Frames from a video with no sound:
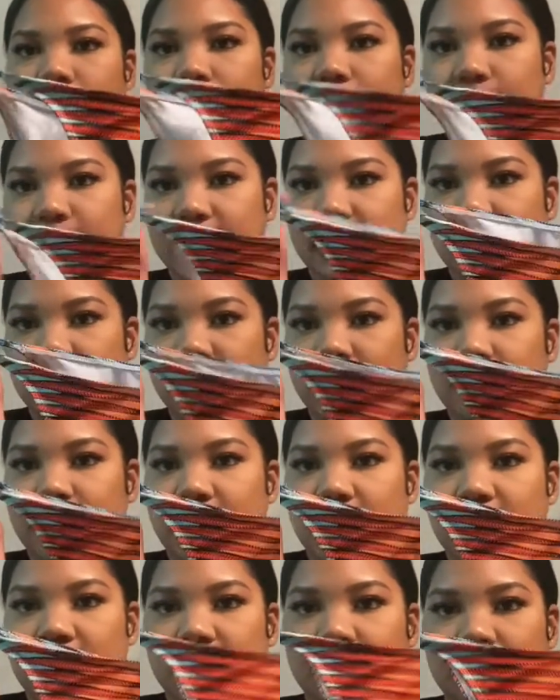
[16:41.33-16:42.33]
bikini
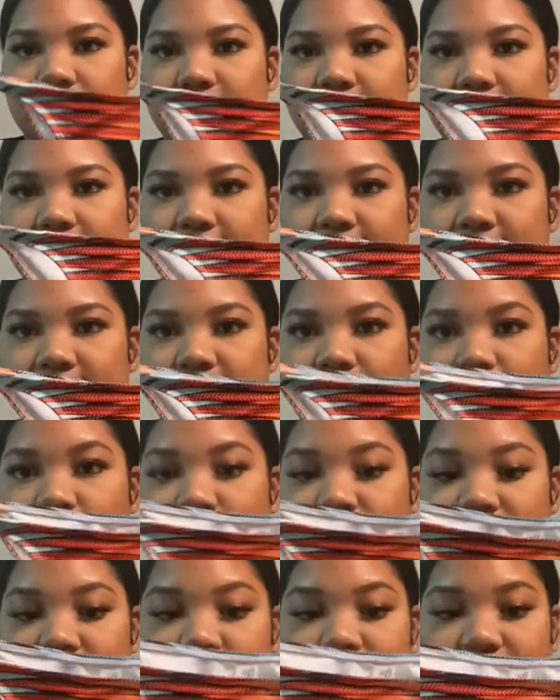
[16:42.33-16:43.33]
bottom is
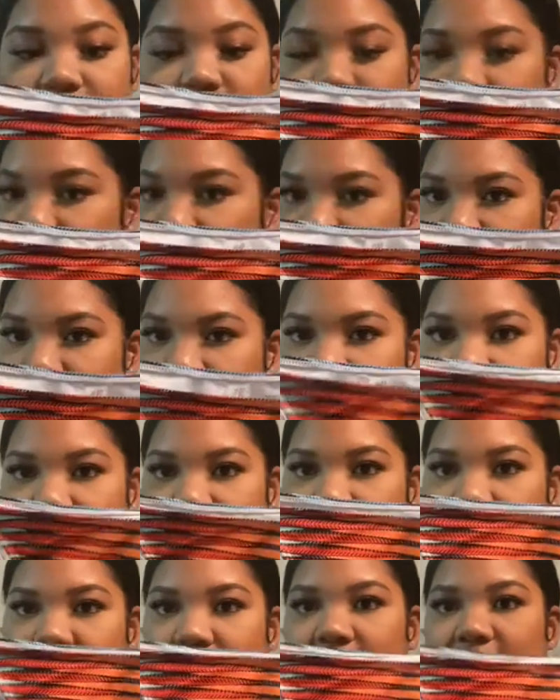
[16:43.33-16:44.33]
really, really
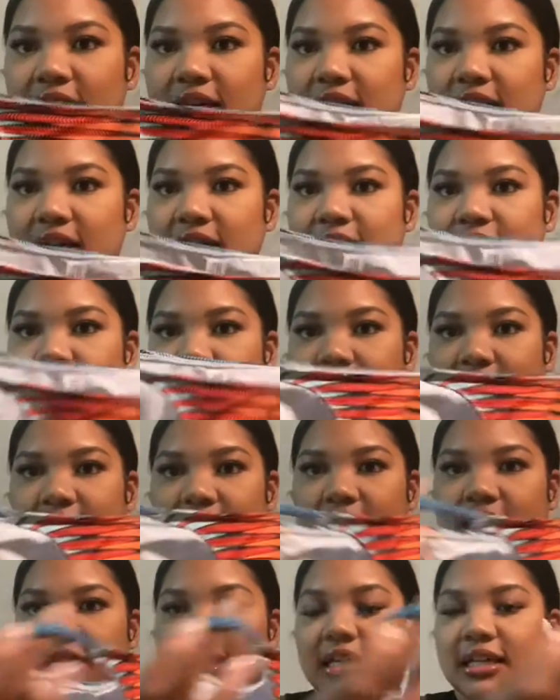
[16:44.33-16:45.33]
cheeky, really
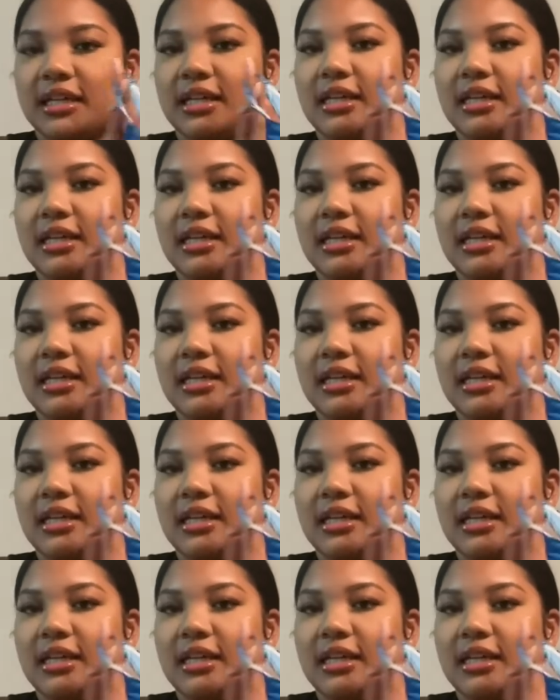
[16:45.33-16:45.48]
thin.